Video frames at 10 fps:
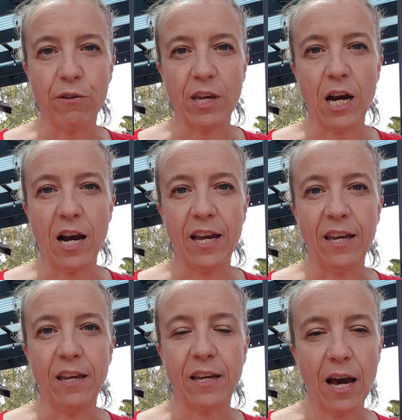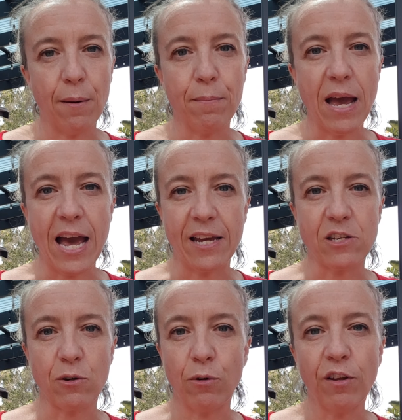that I come
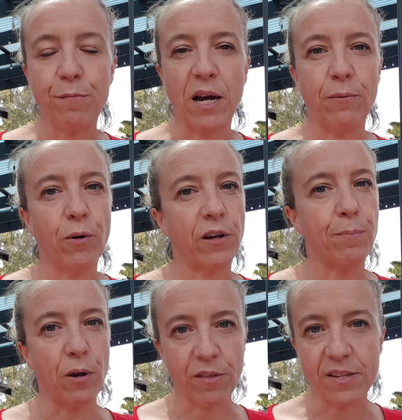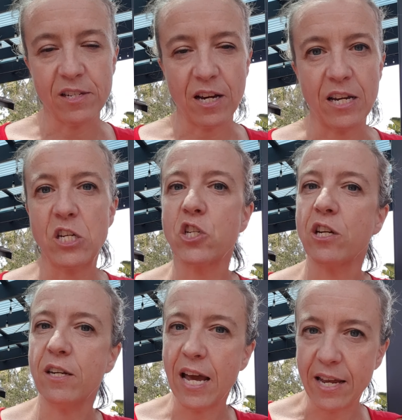at all of my work both as a
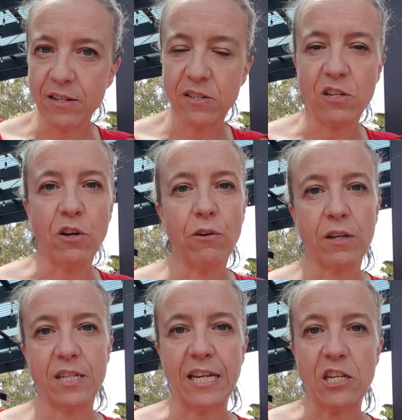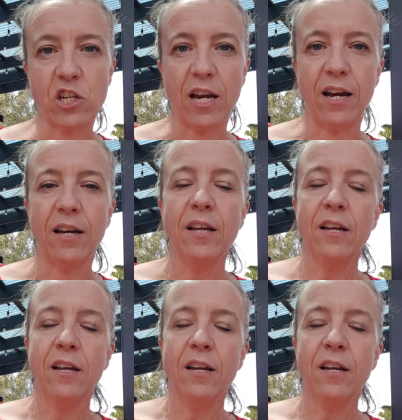dietitian and as a yoga teacher,